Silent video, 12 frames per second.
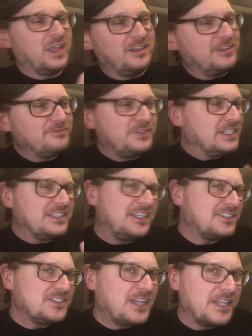
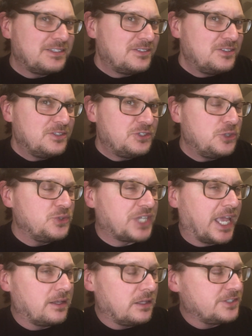It's not too
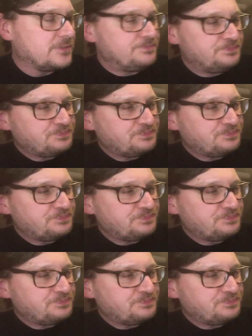scandalous.